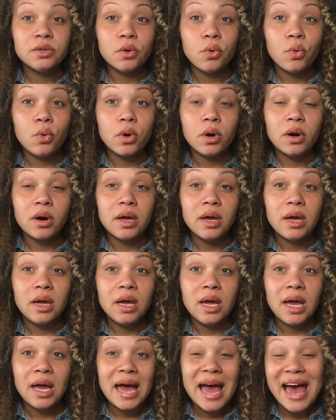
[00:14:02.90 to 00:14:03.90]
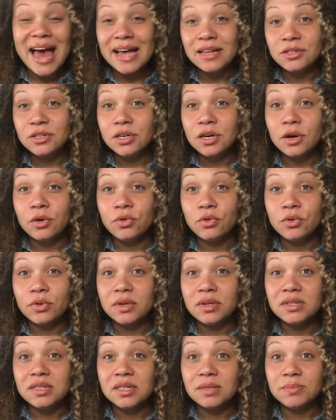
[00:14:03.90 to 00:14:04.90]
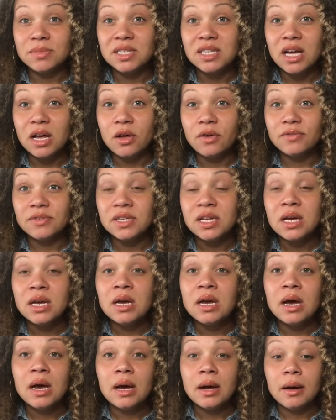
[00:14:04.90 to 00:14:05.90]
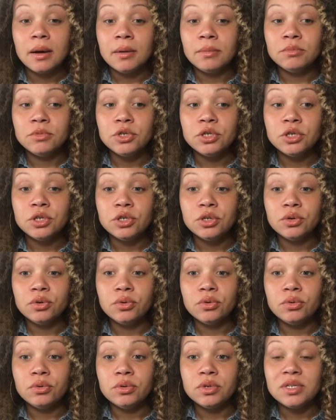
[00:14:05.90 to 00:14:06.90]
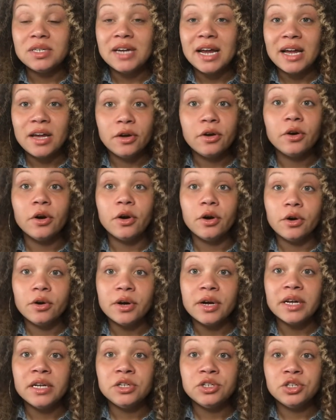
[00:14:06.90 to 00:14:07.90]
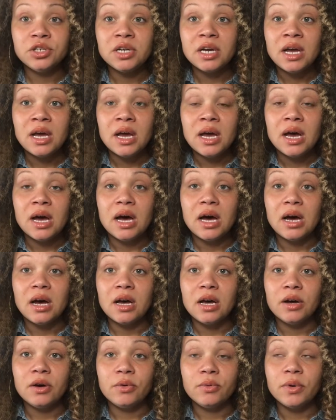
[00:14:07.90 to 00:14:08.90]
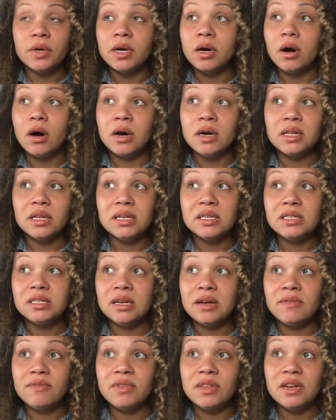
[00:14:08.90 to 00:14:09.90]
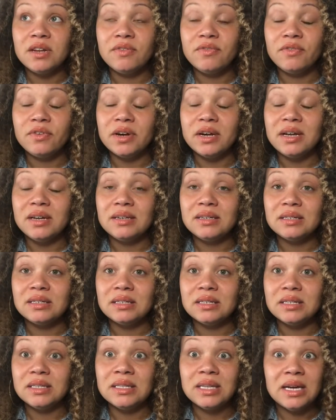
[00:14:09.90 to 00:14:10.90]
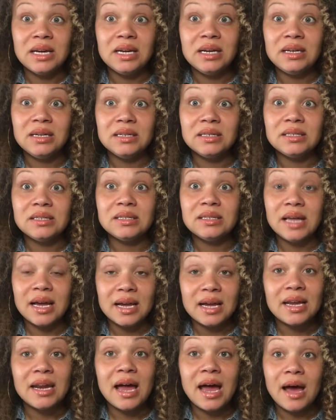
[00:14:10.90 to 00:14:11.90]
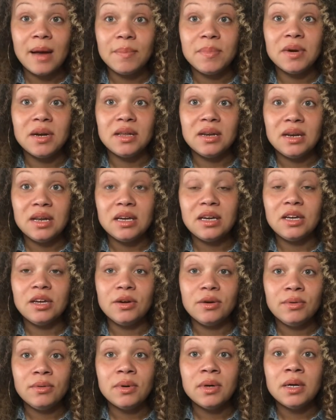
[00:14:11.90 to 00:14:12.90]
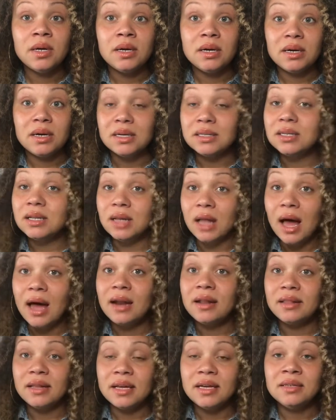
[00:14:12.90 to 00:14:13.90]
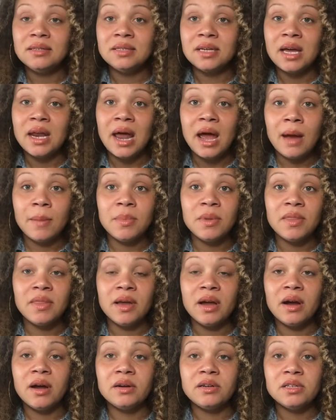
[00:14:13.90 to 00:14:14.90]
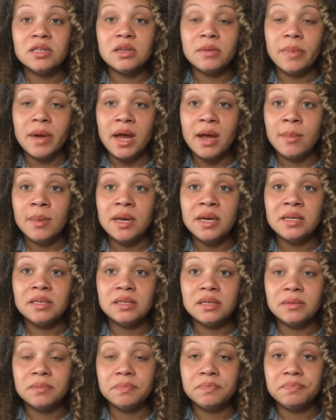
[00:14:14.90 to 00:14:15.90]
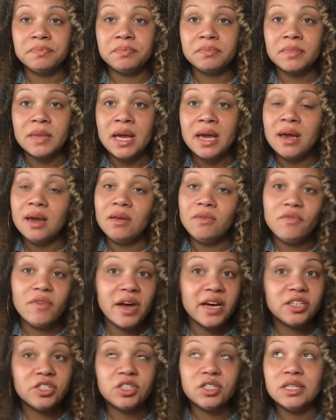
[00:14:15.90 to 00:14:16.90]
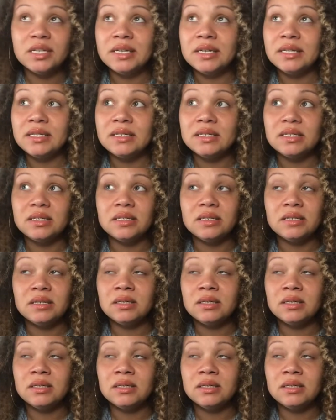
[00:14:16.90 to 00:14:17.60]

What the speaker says: or has to go through this themselves, to stay encouraged, regardless of the different things that can happen in NICU, because a lot of things can happen there to the babies, infections and,